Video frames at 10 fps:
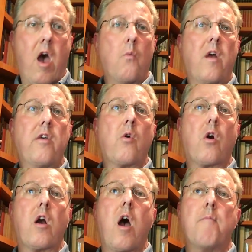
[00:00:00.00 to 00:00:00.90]
uh, when there
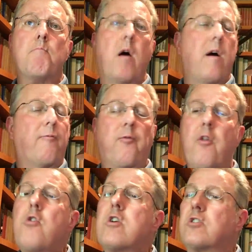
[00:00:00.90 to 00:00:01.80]
were a, a,
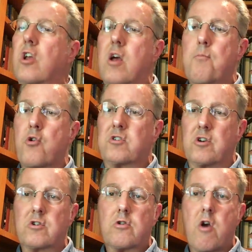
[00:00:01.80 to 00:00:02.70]
flourishing
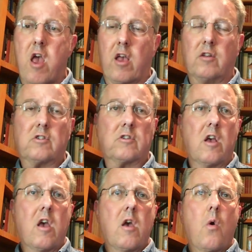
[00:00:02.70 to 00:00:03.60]
abortion
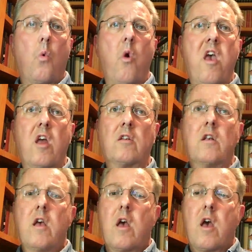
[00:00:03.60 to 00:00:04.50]
trades,
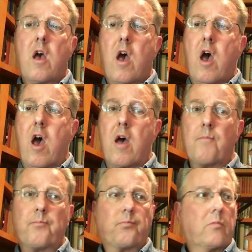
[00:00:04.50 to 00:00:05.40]
when
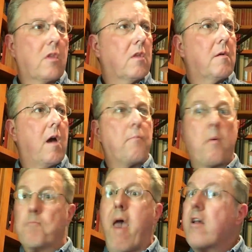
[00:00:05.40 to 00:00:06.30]
um, uh,
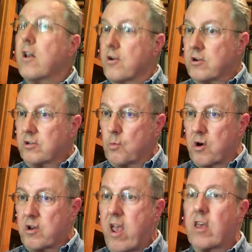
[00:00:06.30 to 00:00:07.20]
peddlers
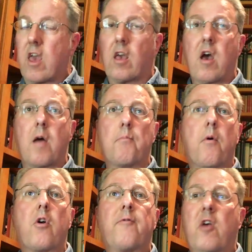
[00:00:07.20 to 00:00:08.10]
were taking
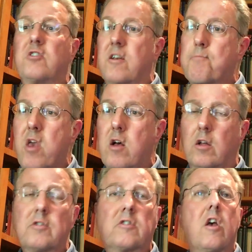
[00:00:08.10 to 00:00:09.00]
abortifacient
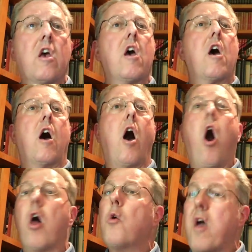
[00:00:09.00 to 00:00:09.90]
pills uh,
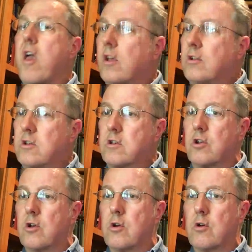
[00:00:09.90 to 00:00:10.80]
all the way
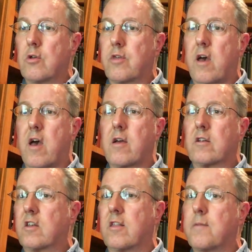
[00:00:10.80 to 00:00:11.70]
to
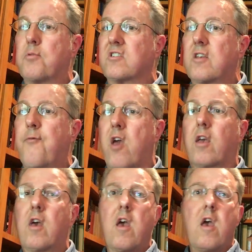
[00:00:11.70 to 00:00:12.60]
the to the
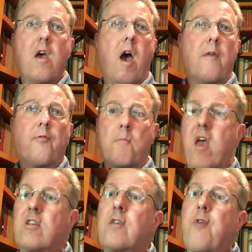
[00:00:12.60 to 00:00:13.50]
Pacific uh,
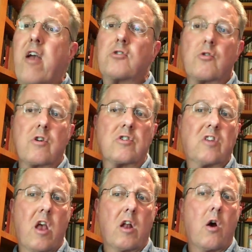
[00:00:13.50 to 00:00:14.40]
from
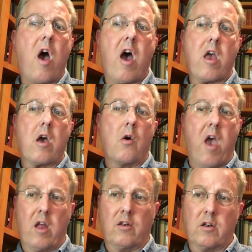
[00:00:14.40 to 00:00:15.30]
manufacturers in
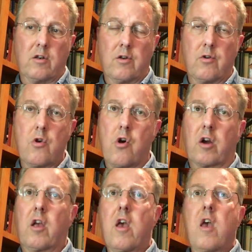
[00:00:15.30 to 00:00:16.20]
Ohio and New
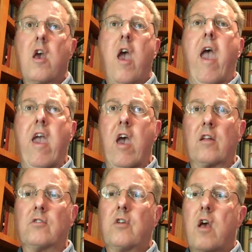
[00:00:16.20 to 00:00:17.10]
York,
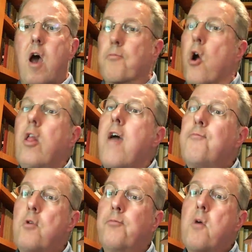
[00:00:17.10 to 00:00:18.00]
and a
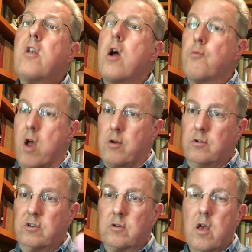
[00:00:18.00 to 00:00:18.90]
pro-life movement
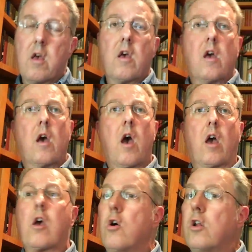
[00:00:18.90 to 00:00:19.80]
arose,
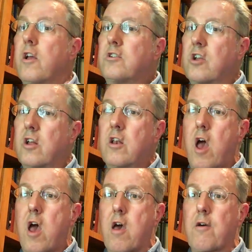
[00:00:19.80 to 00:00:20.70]
a
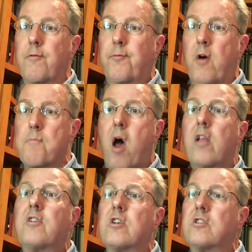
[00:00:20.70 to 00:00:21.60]
coalition of uh,
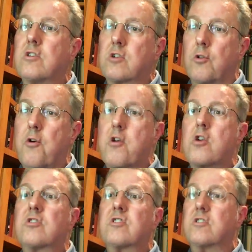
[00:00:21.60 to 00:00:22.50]
politicians,
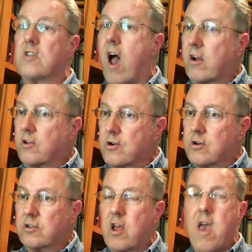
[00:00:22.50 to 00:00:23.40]
lawyers,
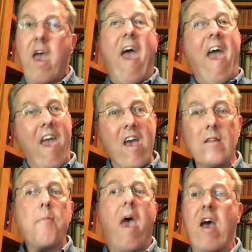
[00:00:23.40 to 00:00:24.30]
doctors,
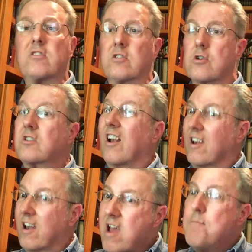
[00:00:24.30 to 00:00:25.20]
and
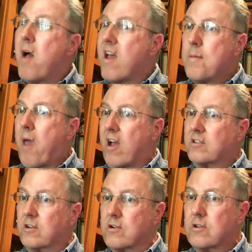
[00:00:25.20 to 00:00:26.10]
pastors, led by the
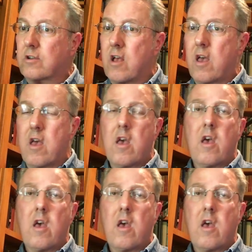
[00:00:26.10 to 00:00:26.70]
pastors, yep.